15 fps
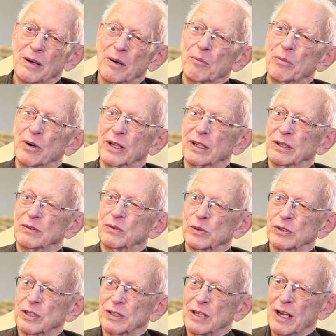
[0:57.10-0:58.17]
but it
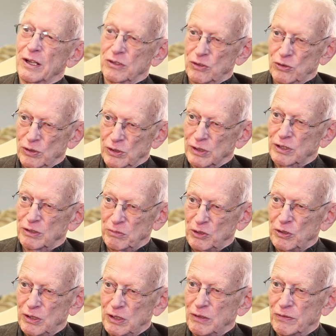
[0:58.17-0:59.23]
was an outdoor
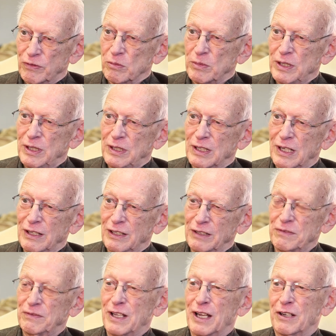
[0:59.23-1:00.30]
community for me. I
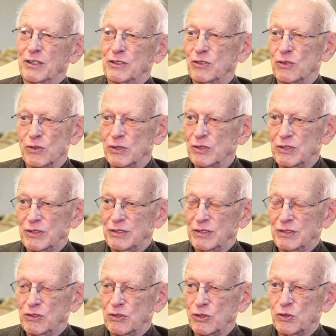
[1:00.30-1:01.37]
lived out of doors.
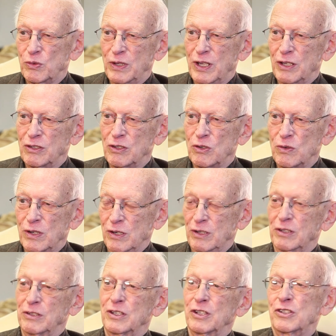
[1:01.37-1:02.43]
Of course, we had no air
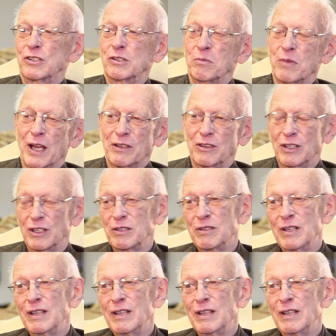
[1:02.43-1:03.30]
conditioning back then,